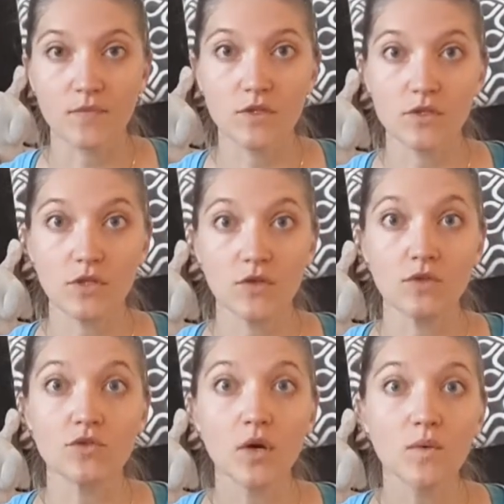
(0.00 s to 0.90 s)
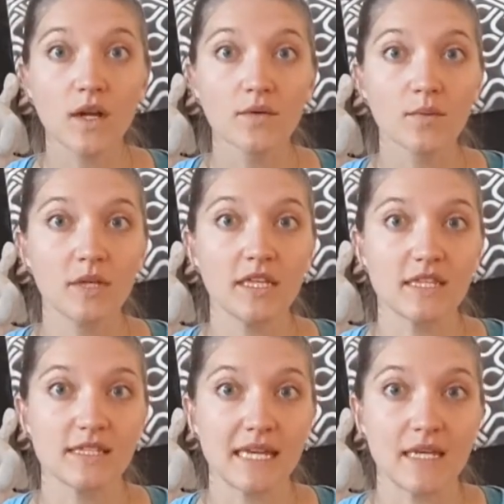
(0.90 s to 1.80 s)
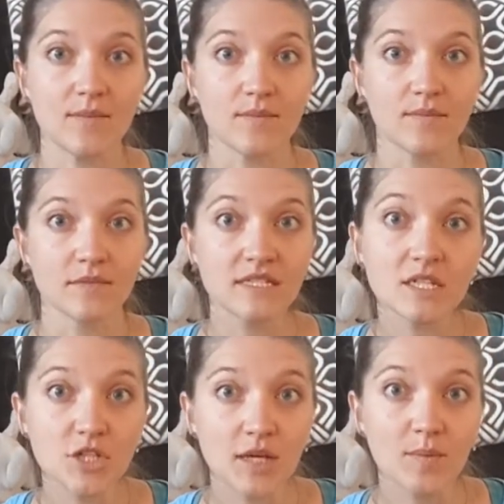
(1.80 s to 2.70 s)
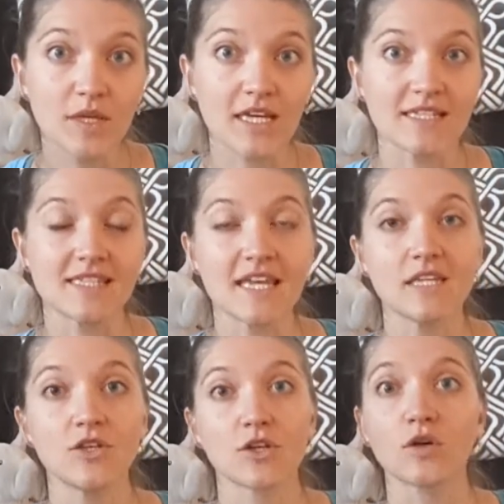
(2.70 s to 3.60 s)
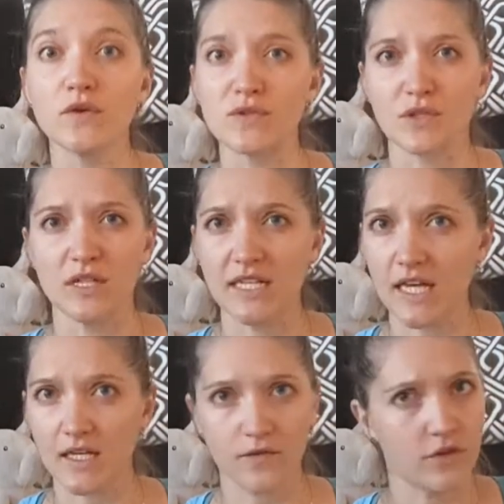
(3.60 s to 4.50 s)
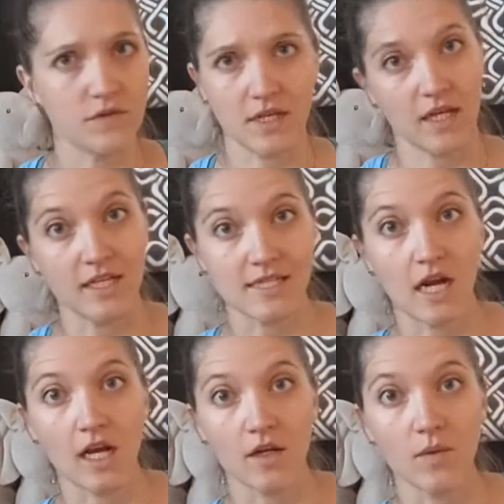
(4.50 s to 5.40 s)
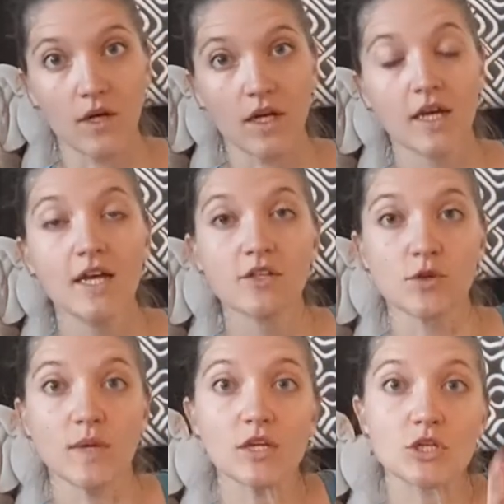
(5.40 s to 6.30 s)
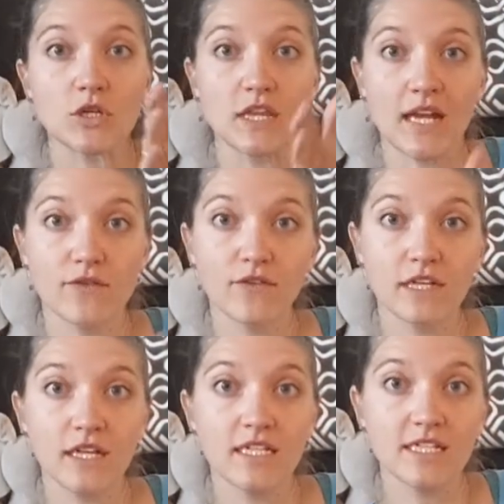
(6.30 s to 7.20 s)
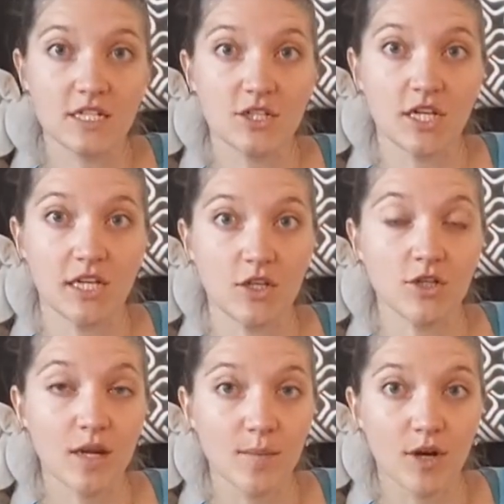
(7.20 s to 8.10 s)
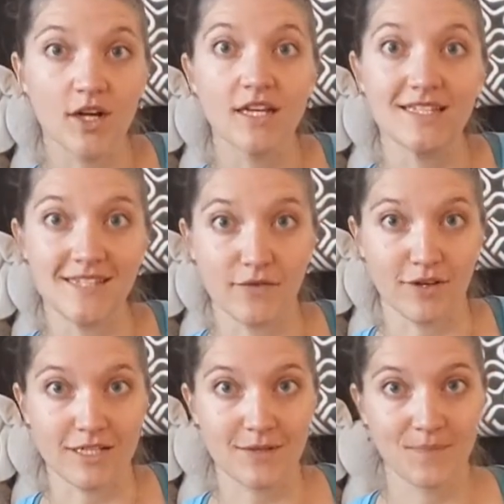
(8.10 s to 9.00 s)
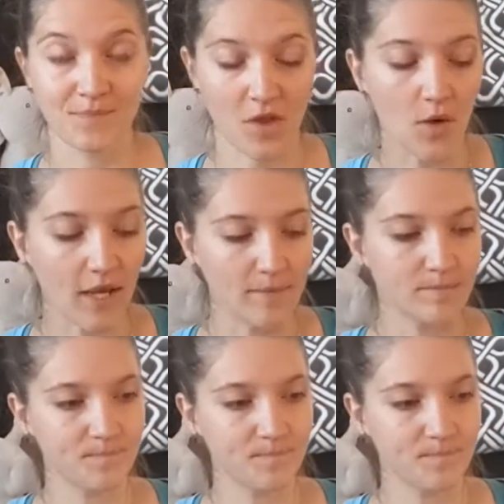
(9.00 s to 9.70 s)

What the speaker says: So you don't want to repeat the same digit because then your clues are going to get confusing and it's not going to work. So make sure that every digit in your number is different. Okay,